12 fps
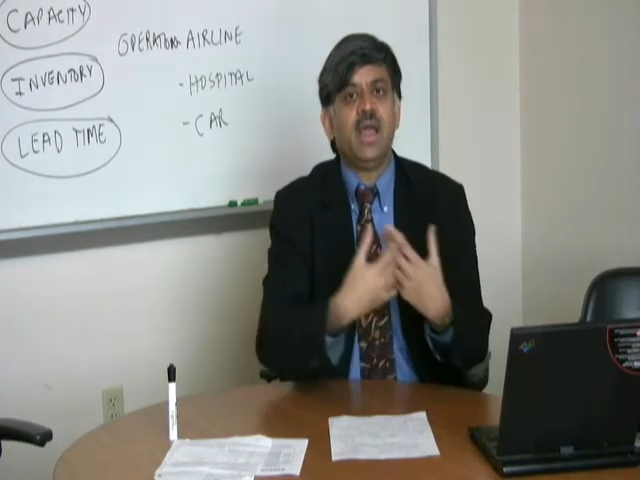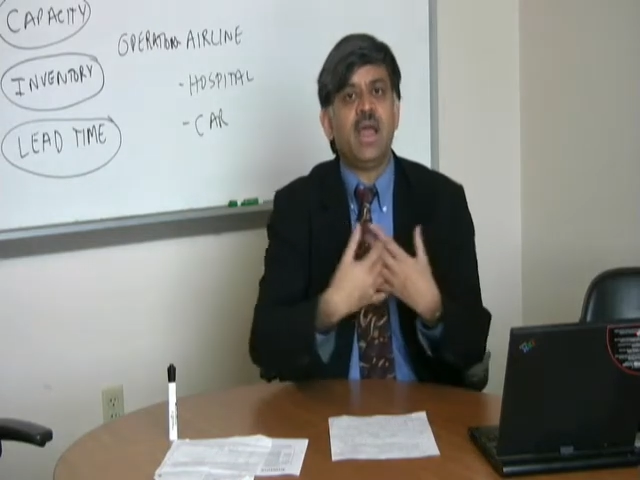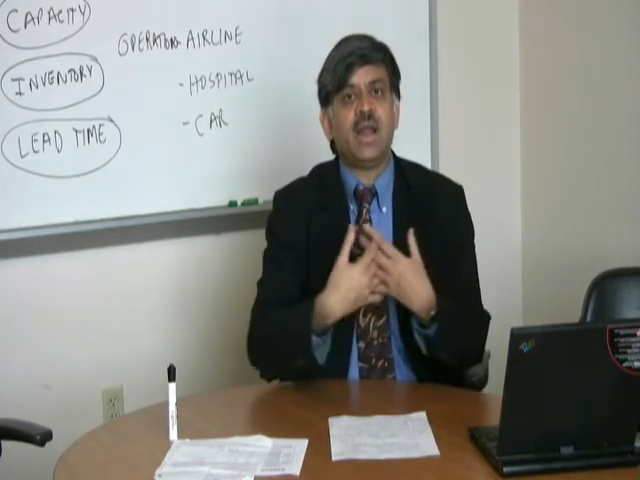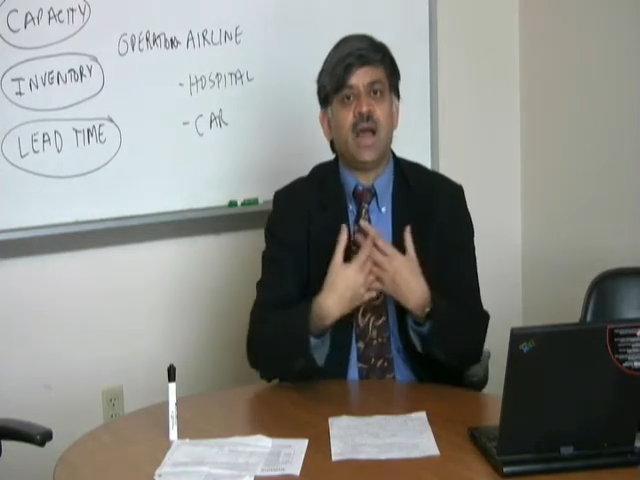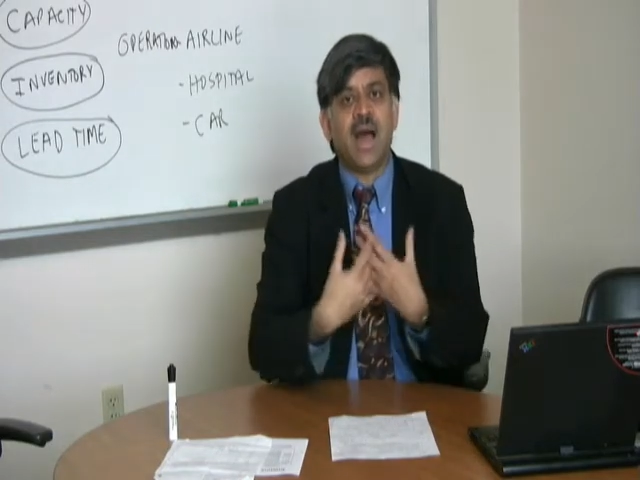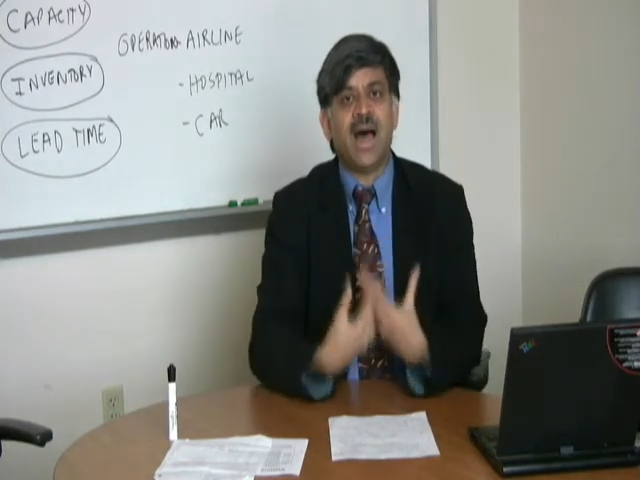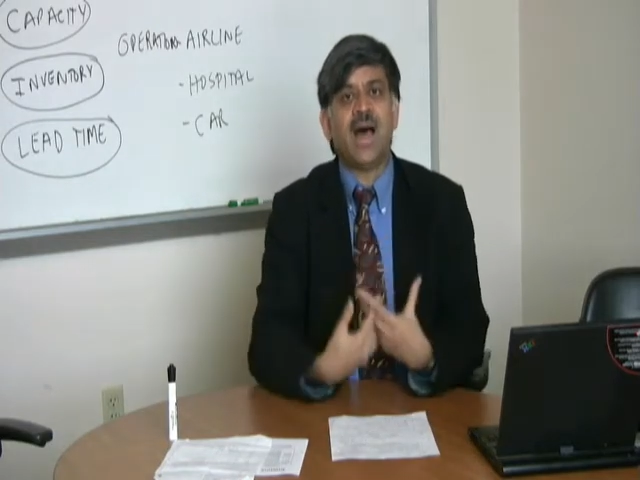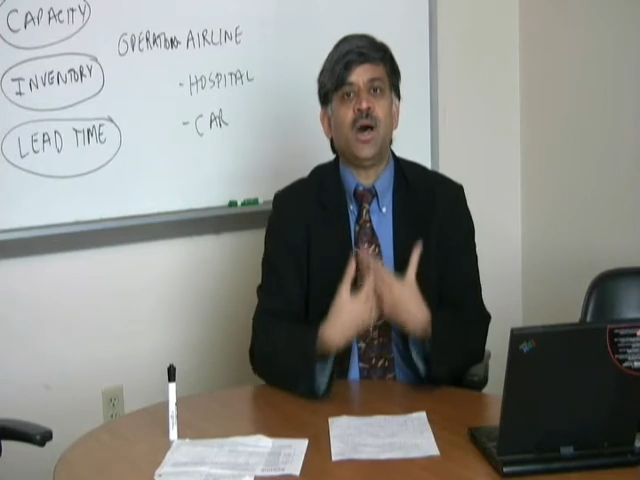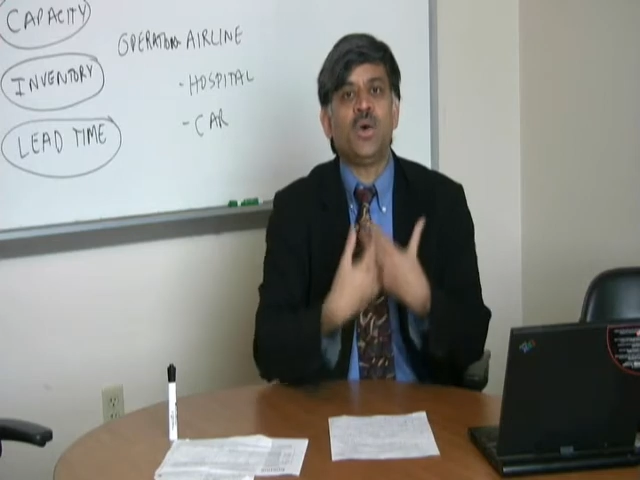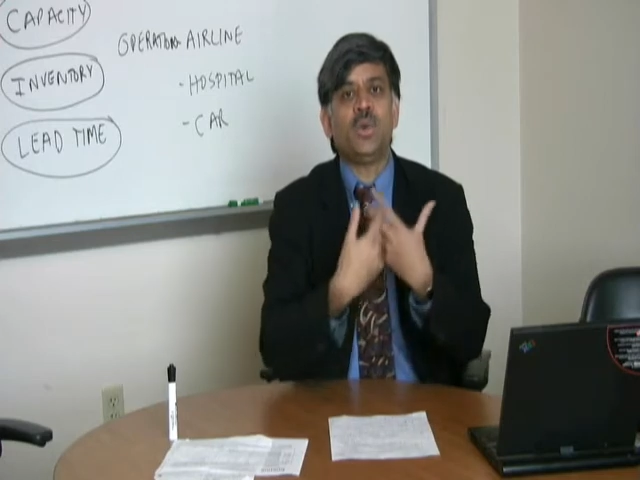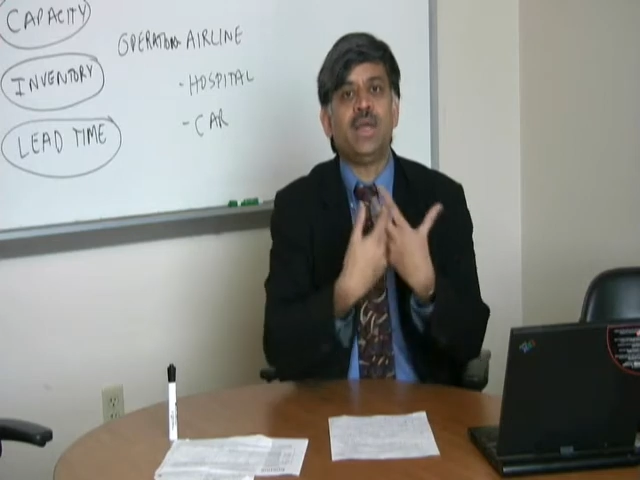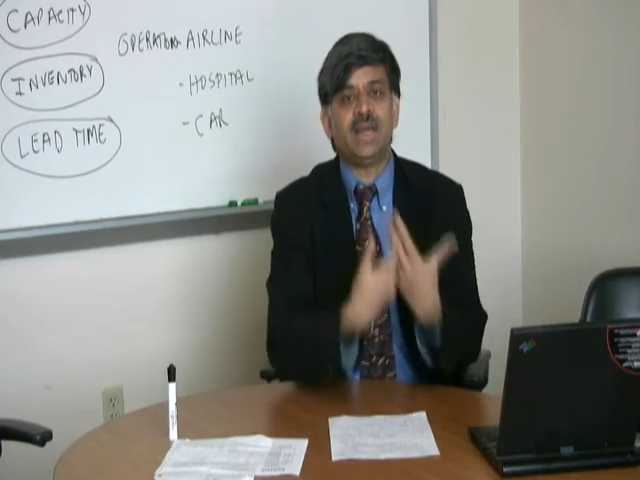and
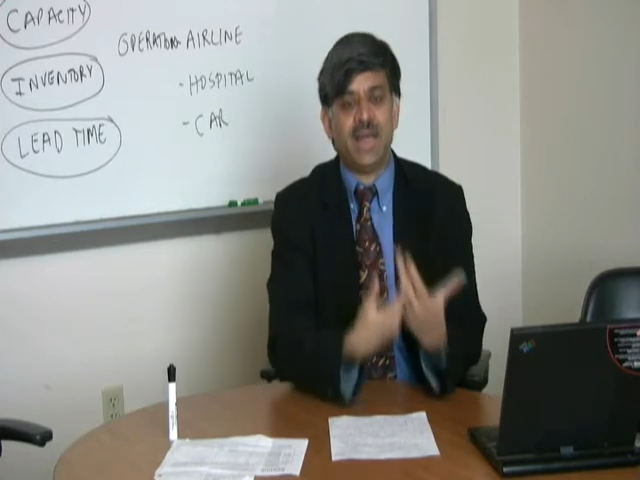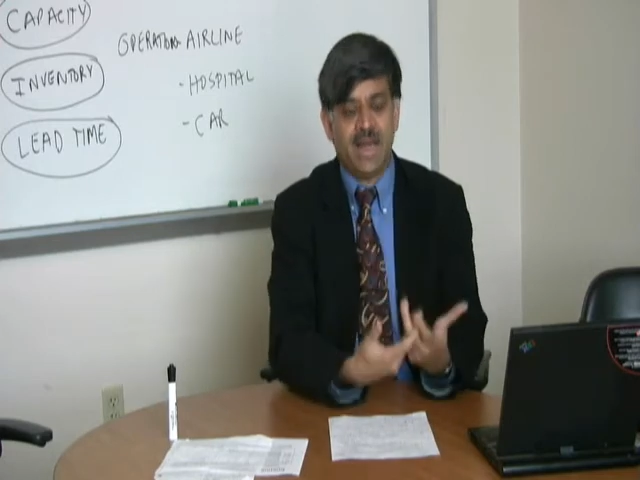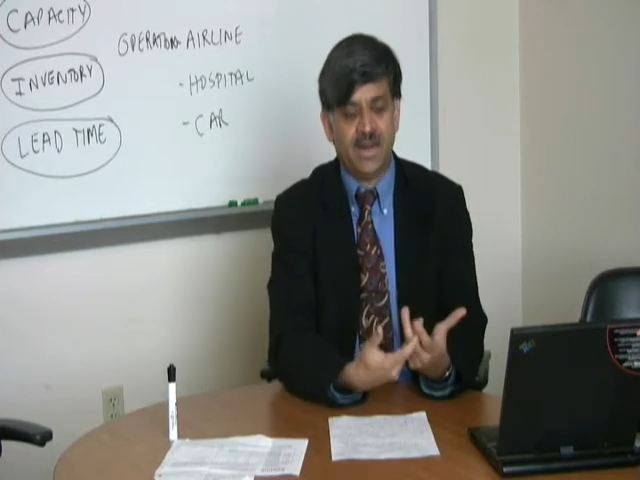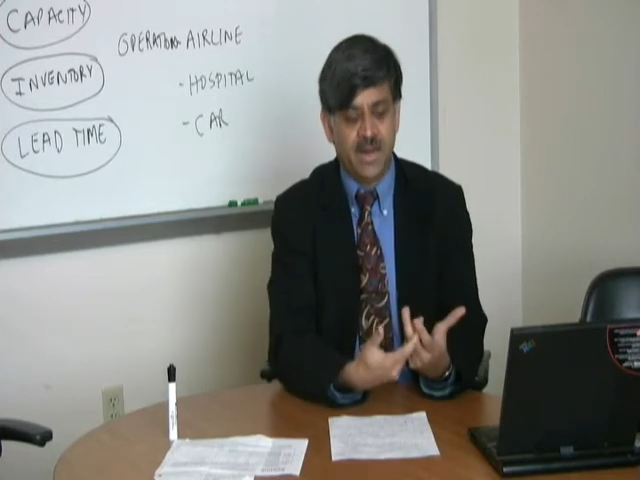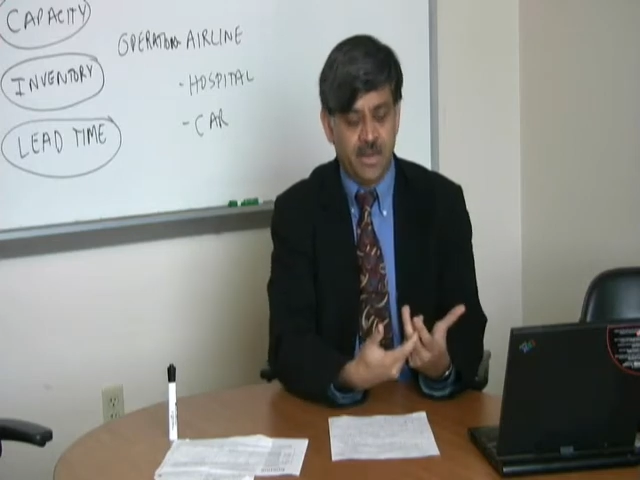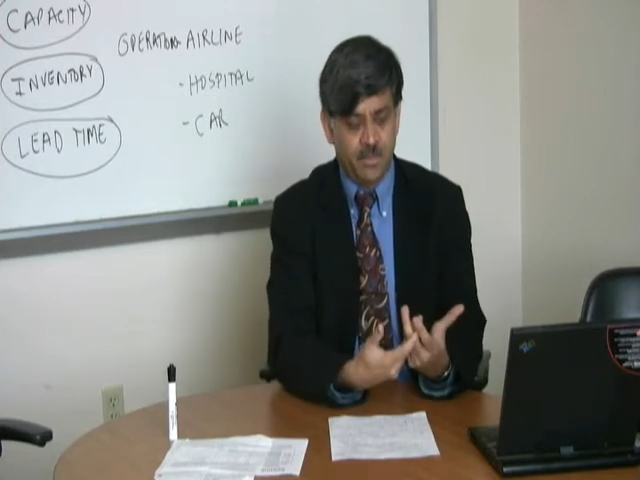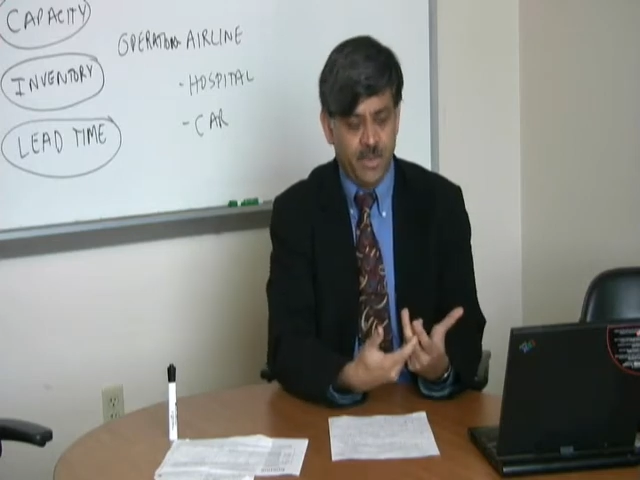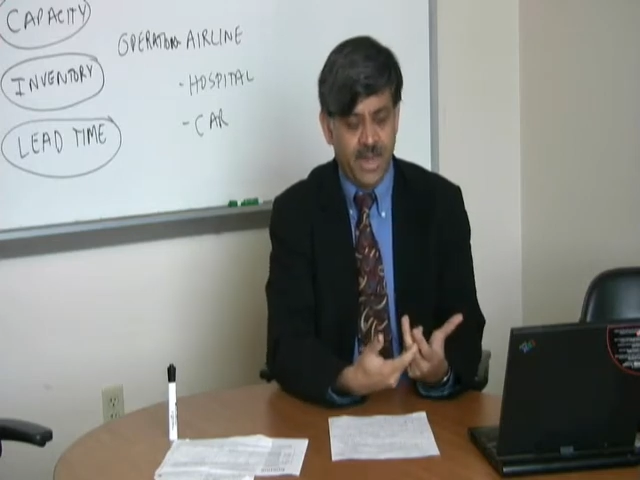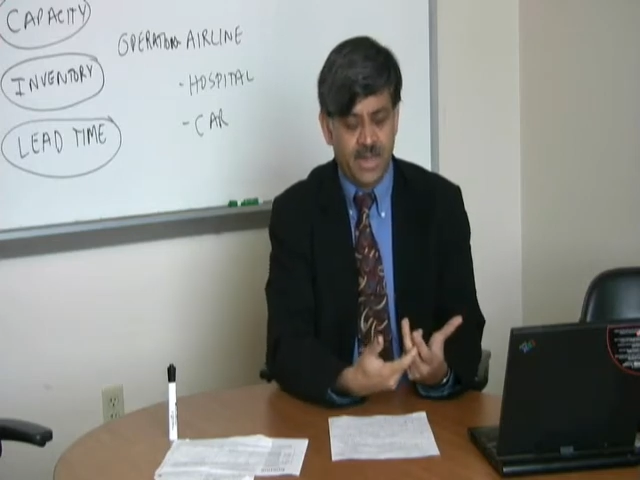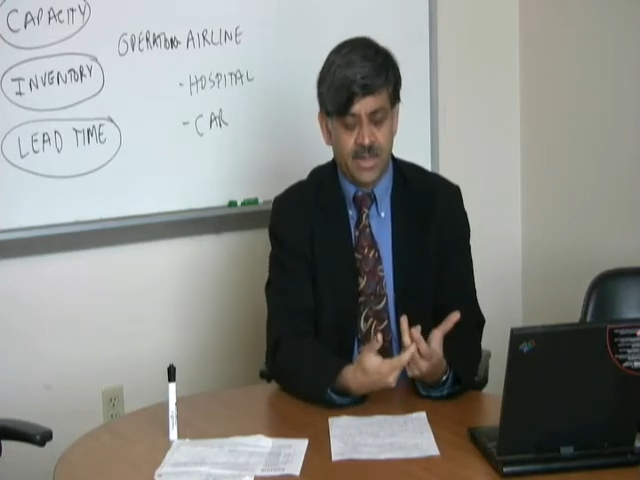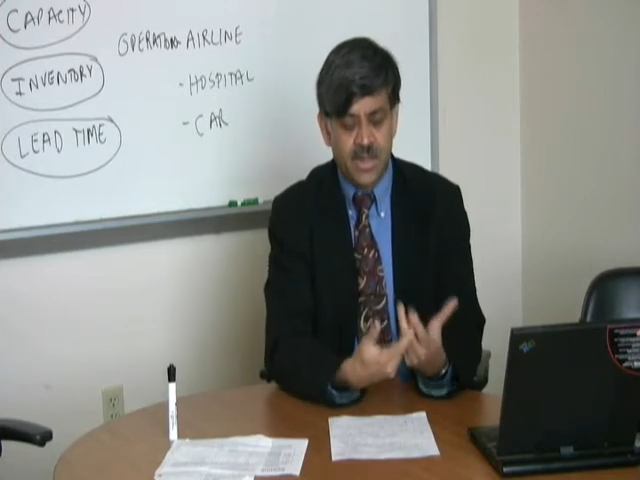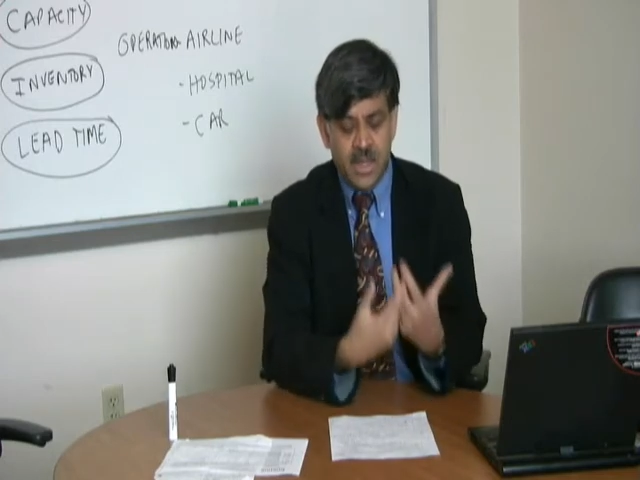how it had an
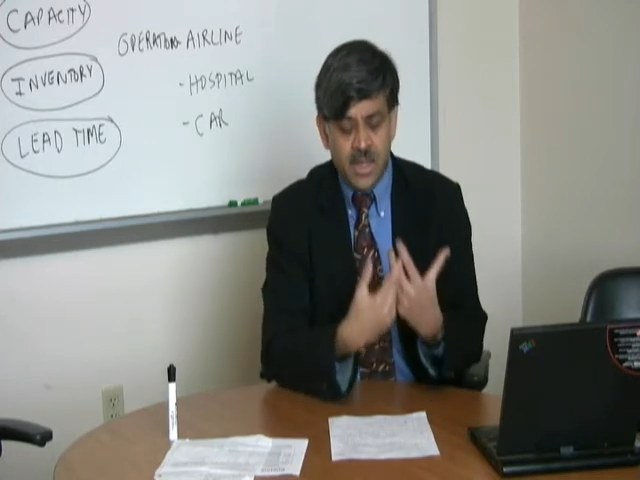impact.